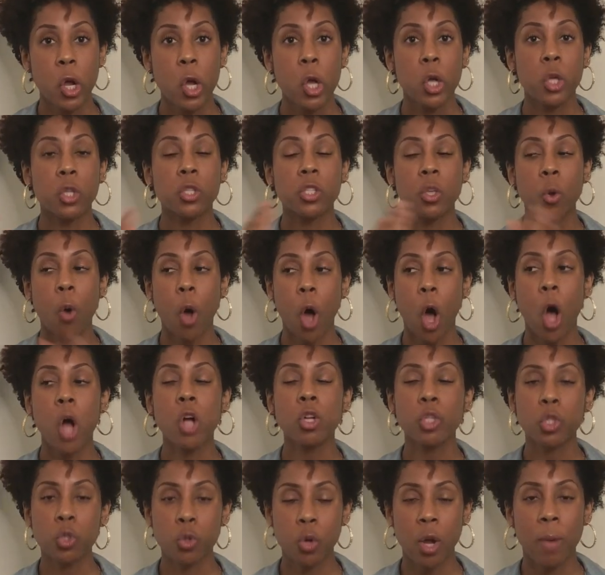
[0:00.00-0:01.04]
So all
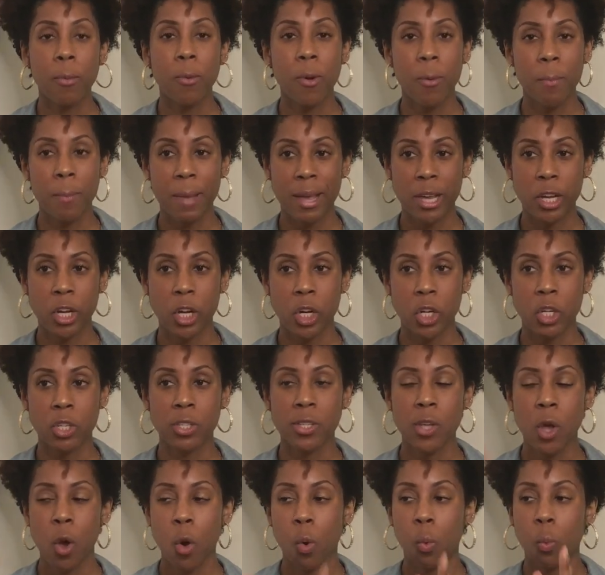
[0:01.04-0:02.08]
troublemakers
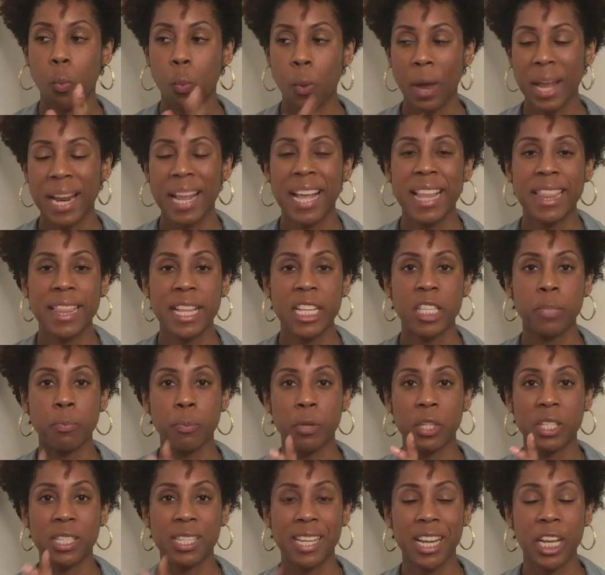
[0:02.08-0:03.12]
went in this
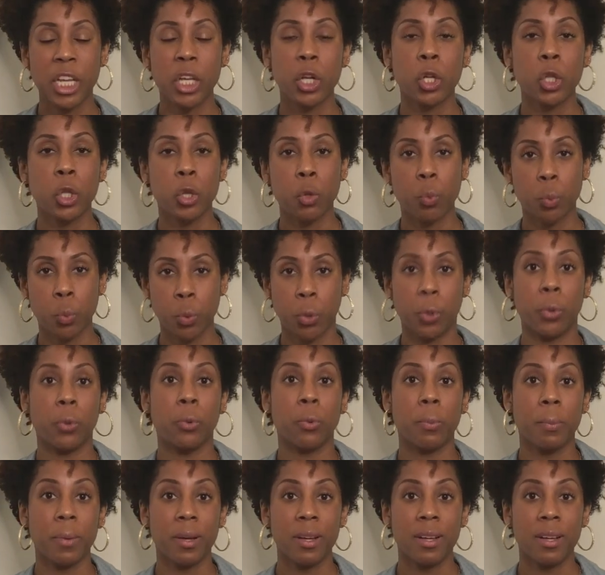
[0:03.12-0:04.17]
particular room,